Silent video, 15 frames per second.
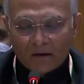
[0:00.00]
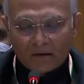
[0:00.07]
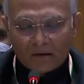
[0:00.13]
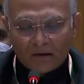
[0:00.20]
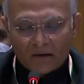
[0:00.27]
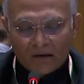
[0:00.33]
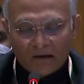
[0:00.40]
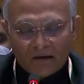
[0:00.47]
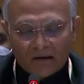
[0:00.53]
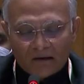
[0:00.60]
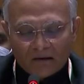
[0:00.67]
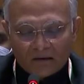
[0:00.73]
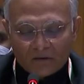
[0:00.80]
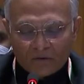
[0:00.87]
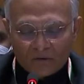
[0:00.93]
the
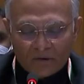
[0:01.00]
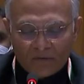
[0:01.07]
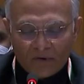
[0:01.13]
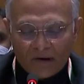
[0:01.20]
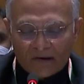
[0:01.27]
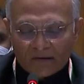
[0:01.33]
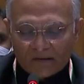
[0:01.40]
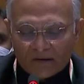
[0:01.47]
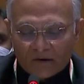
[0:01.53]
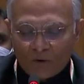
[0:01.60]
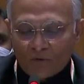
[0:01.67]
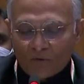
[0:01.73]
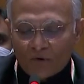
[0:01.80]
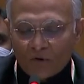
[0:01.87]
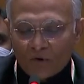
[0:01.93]
need to devise an
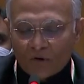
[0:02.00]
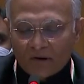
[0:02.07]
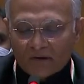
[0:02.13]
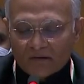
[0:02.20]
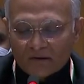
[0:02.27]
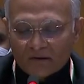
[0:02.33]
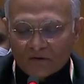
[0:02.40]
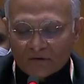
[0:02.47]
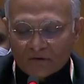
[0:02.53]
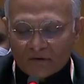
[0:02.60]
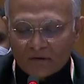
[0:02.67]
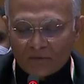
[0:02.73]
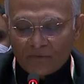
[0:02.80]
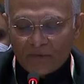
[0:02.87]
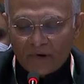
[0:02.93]
overall
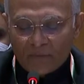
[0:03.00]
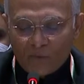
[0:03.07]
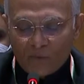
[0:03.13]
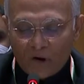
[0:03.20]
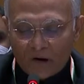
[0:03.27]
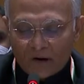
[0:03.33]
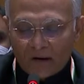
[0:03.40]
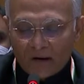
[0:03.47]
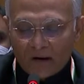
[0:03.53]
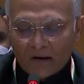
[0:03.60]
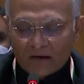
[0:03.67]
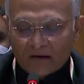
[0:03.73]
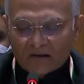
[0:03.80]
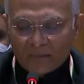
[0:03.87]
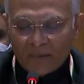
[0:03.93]
institutional framework,
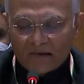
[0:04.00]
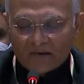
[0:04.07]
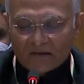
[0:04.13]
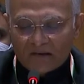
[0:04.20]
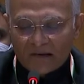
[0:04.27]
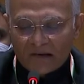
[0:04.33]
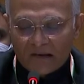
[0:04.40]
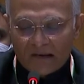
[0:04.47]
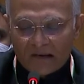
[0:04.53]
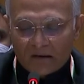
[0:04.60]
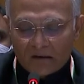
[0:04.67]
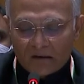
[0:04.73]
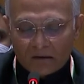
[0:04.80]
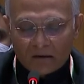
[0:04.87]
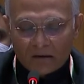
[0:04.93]
especially
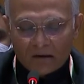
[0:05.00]
legal,